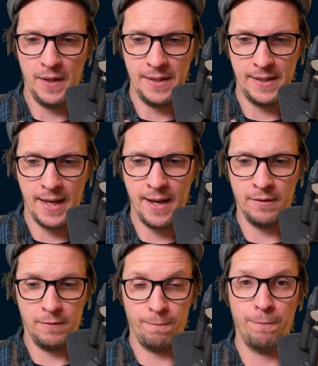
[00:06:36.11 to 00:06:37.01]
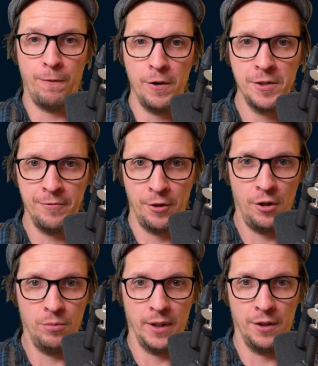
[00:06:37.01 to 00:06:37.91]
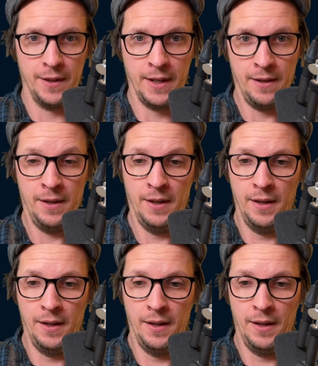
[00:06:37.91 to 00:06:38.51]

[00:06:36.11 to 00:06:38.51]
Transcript: is that, first of all, we're gonna,